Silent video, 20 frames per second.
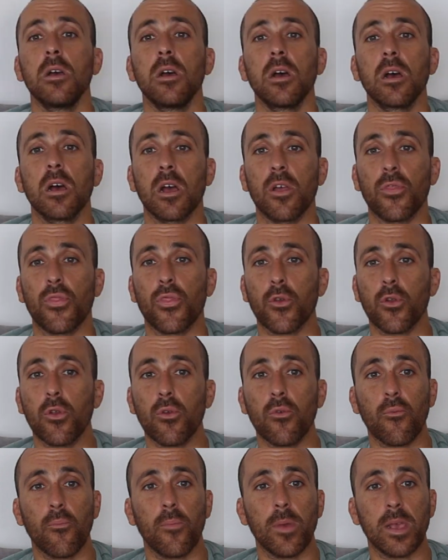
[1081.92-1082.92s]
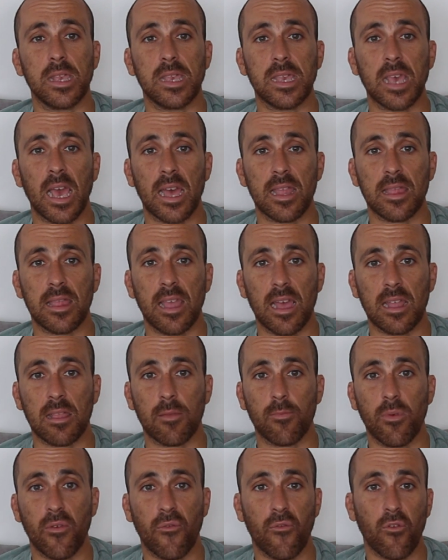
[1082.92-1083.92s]
Truth be said
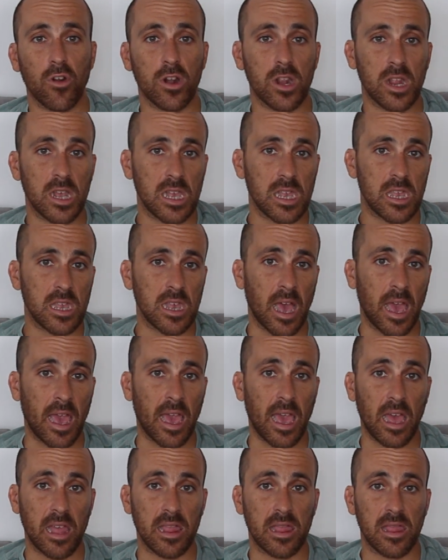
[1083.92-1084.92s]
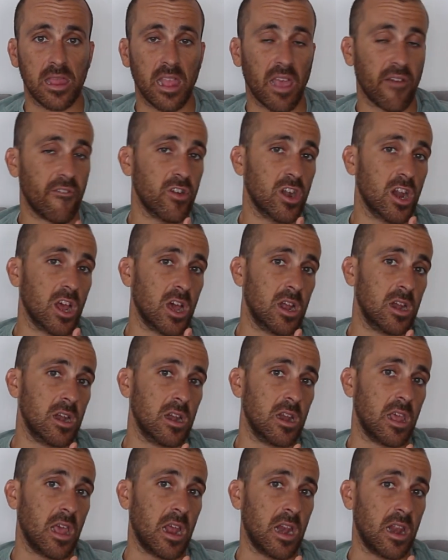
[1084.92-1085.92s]
that before this I had never
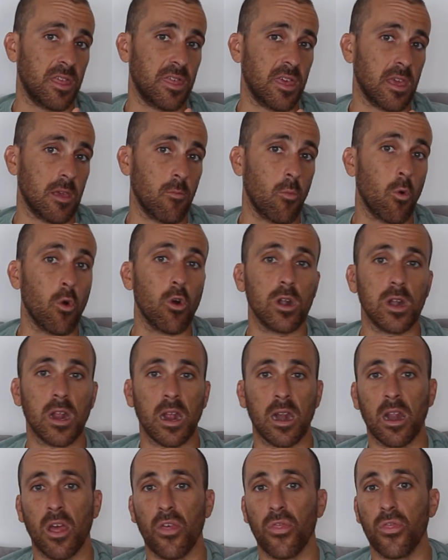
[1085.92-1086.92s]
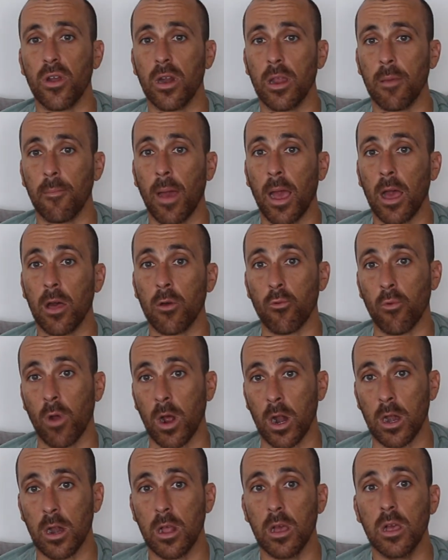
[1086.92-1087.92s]
done anything more than a 30-mile
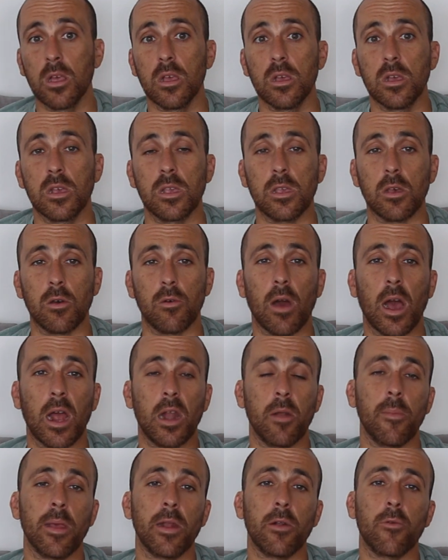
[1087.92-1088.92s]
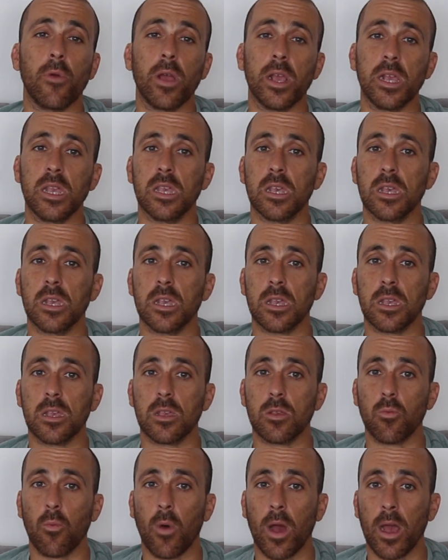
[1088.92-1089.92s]
run. So Ironman
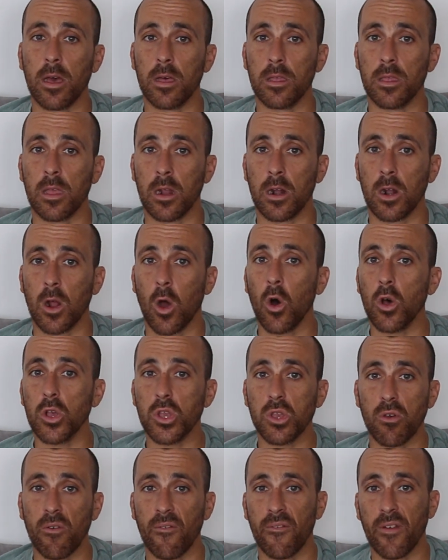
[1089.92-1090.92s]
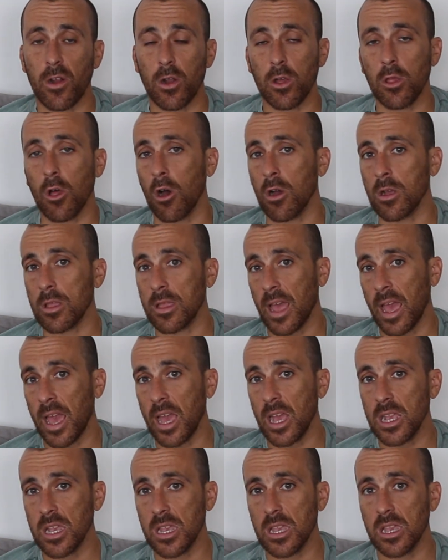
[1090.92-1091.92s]
races, while they're also very long
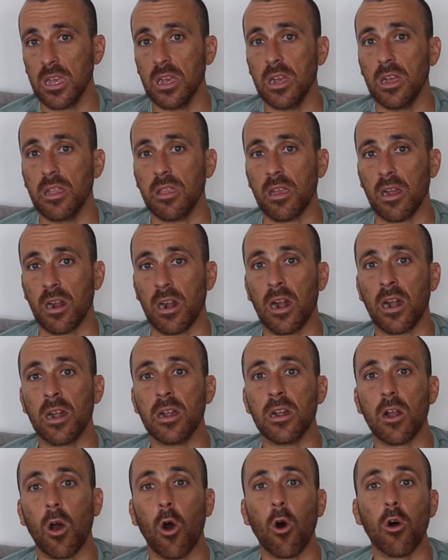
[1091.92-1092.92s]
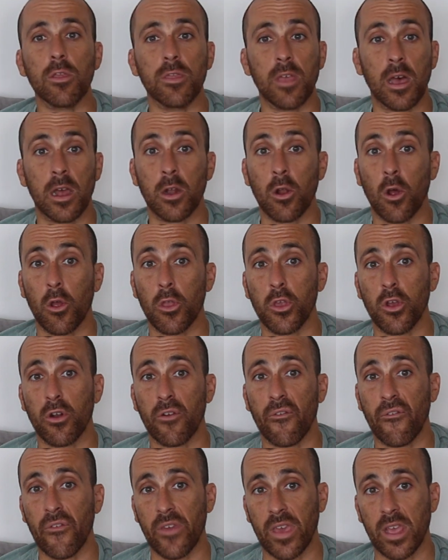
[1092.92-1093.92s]
days, they aren't all done on
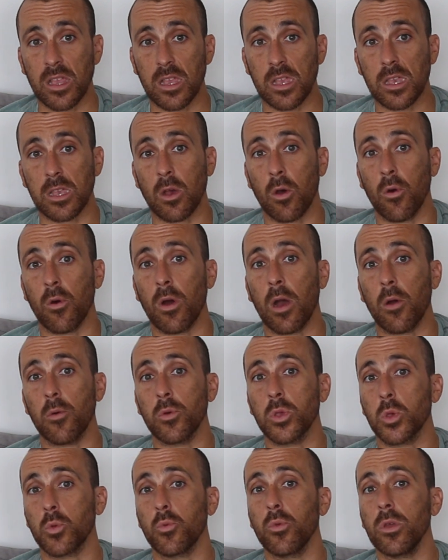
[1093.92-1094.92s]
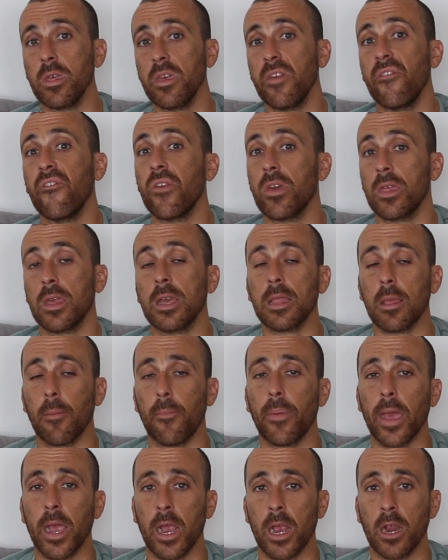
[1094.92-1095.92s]
your feet. So I was really feeling the
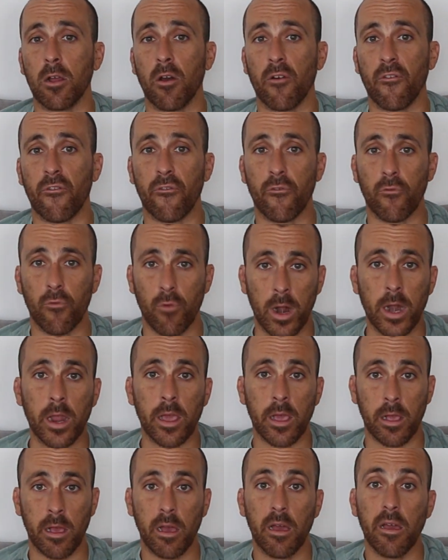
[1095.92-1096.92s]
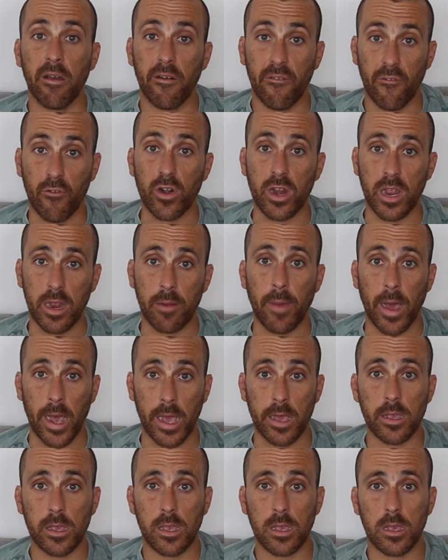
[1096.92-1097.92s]
pain of running 14
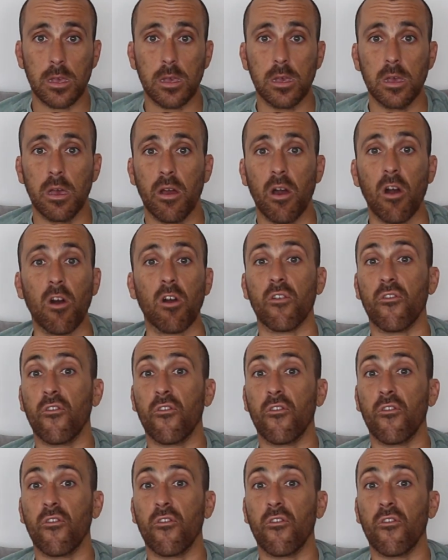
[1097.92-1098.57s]
miles or